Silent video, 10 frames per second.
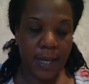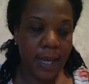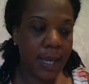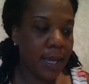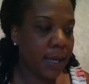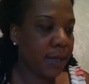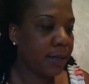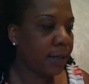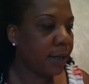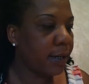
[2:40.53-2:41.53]
And
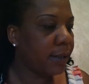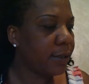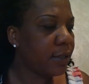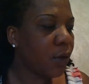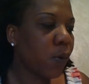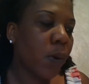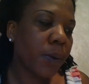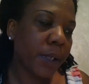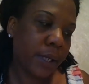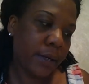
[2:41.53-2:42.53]
there's a
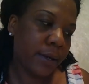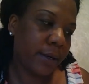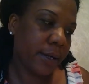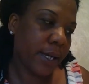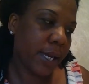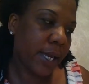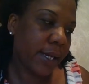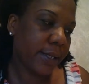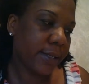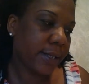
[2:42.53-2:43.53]
quote here, and
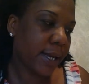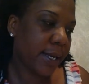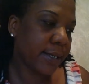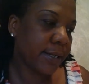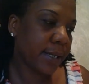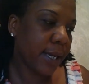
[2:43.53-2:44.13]
it says,